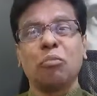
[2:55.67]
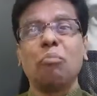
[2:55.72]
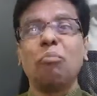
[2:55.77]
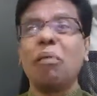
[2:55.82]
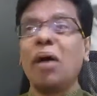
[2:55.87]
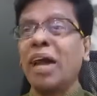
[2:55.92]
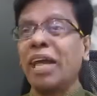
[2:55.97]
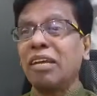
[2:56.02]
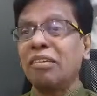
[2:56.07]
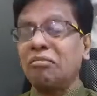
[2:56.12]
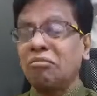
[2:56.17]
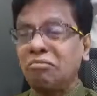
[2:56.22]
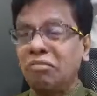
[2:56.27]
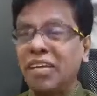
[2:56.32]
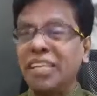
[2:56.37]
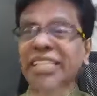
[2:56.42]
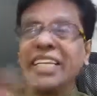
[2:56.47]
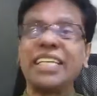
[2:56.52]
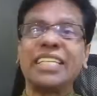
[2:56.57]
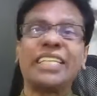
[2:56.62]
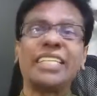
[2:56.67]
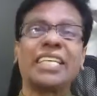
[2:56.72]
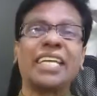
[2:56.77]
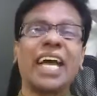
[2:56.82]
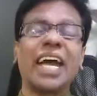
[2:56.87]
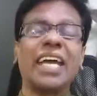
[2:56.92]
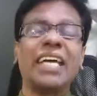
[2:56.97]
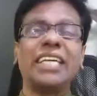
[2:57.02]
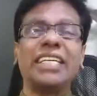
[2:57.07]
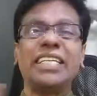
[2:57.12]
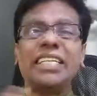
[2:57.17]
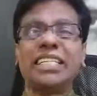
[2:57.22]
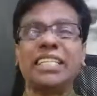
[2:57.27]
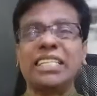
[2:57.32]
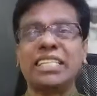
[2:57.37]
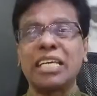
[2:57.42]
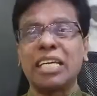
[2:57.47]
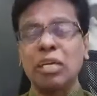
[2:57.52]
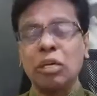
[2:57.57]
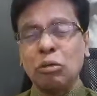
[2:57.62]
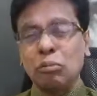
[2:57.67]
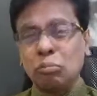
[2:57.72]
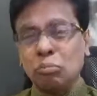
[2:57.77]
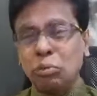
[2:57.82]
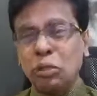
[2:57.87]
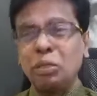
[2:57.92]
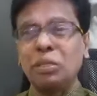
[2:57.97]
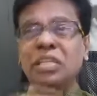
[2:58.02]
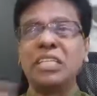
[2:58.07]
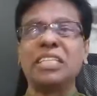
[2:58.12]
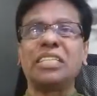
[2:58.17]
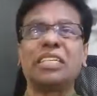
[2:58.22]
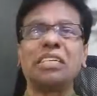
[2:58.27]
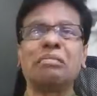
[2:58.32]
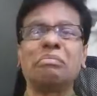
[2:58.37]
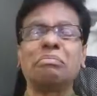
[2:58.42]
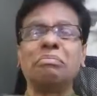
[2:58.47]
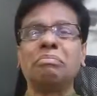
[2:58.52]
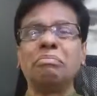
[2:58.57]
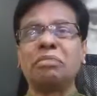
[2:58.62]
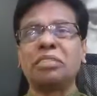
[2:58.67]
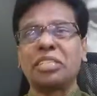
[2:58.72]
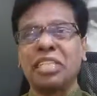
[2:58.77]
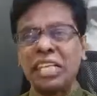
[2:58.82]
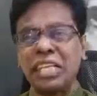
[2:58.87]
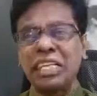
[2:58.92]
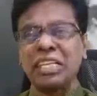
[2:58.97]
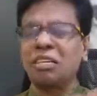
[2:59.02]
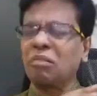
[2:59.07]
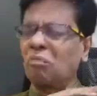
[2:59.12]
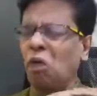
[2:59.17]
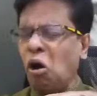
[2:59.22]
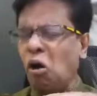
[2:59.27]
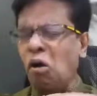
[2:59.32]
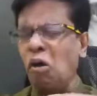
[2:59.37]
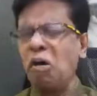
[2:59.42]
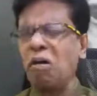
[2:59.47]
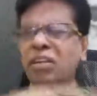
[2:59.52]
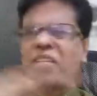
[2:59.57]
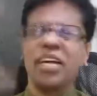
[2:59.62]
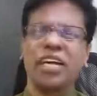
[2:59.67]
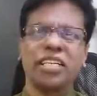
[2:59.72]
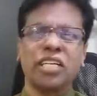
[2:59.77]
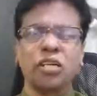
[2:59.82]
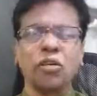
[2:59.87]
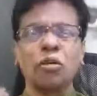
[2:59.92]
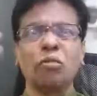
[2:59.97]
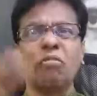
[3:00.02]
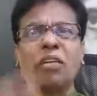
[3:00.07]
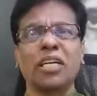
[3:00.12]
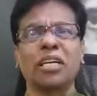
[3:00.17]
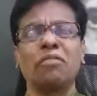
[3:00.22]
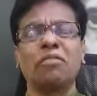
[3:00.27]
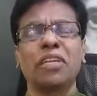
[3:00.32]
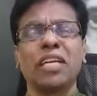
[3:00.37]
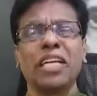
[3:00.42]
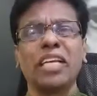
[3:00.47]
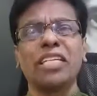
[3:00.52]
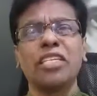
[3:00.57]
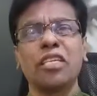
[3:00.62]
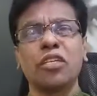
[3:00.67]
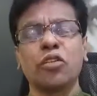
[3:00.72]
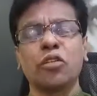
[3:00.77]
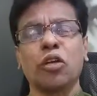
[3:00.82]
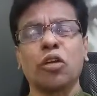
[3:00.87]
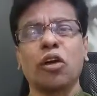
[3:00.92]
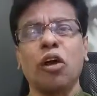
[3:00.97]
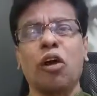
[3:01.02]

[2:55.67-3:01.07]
by Vedic science, Buddhism, Sikhism, all that, whatever religions you